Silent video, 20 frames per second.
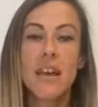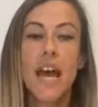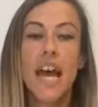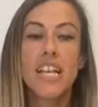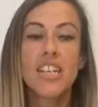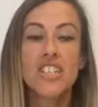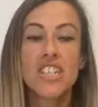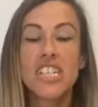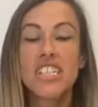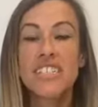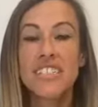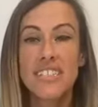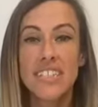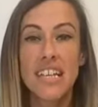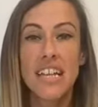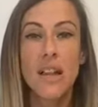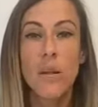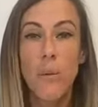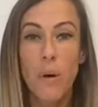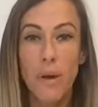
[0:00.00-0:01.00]
and she
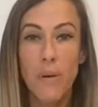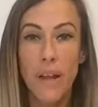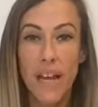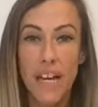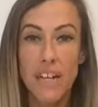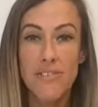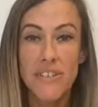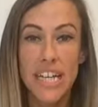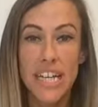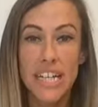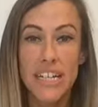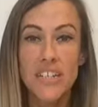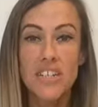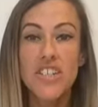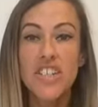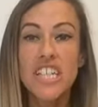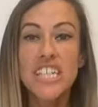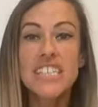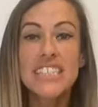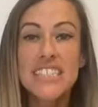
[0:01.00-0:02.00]
still won't have it.
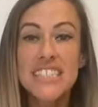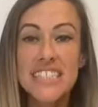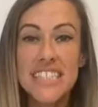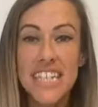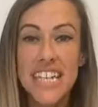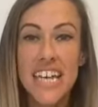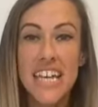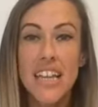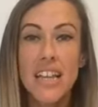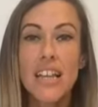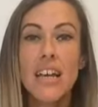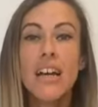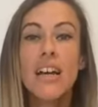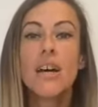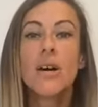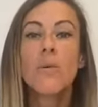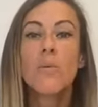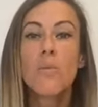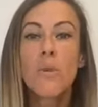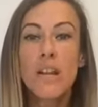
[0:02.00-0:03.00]
She still
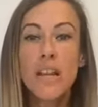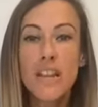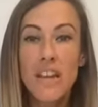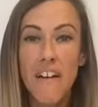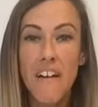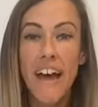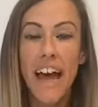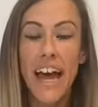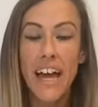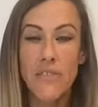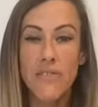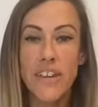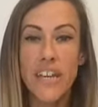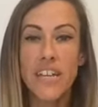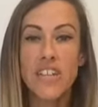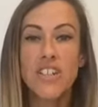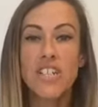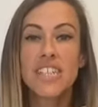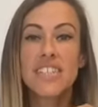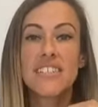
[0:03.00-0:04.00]
will not have
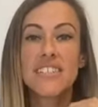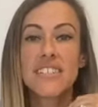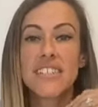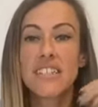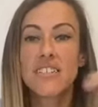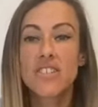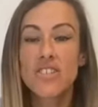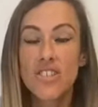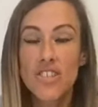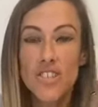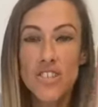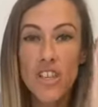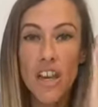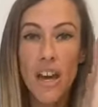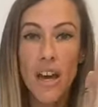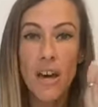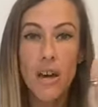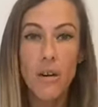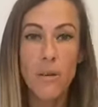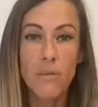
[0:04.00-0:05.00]
it. She's still
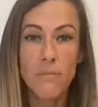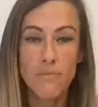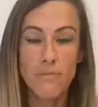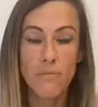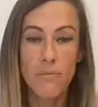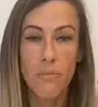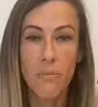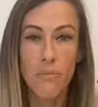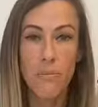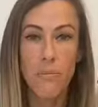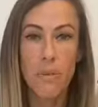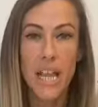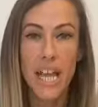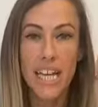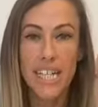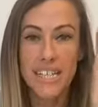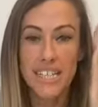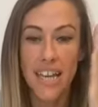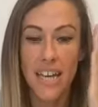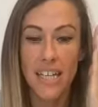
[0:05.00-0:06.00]
so
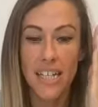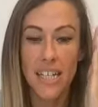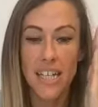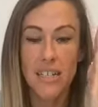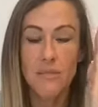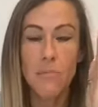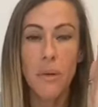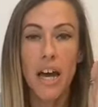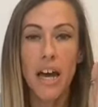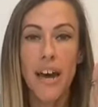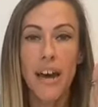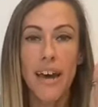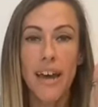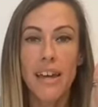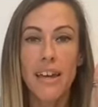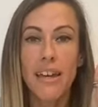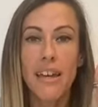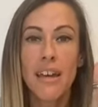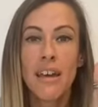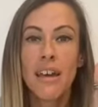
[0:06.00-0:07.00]
blindsided
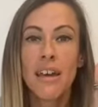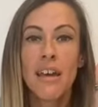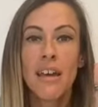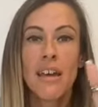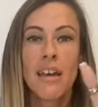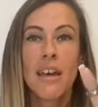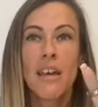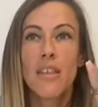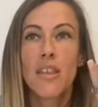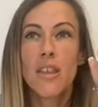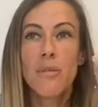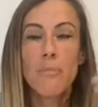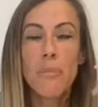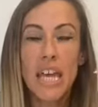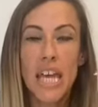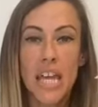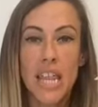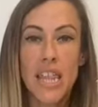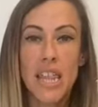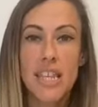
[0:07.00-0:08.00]
by the
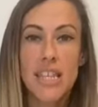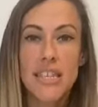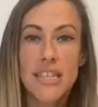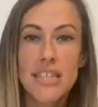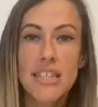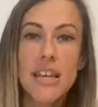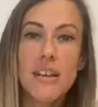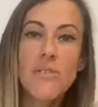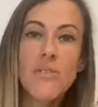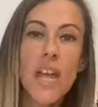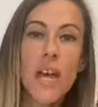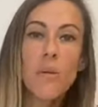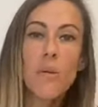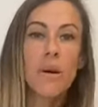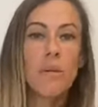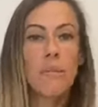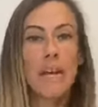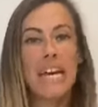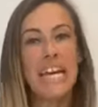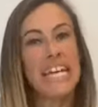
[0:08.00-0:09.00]
myths of
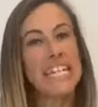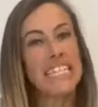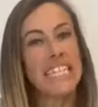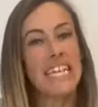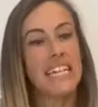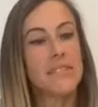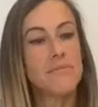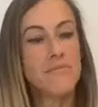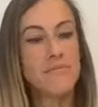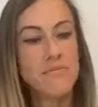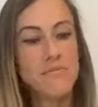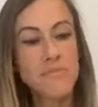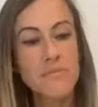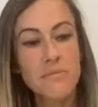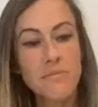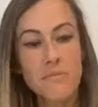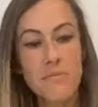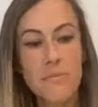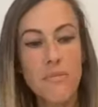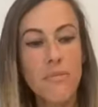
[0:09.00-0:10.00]
network marketing.
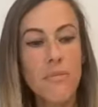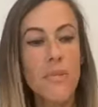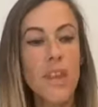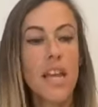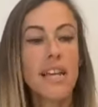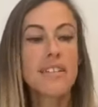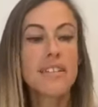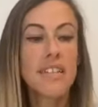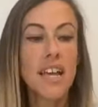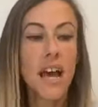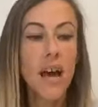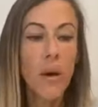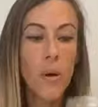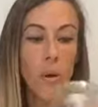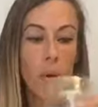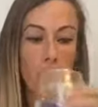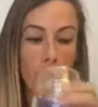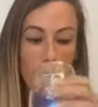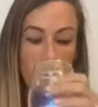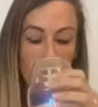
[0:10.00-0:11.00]
So,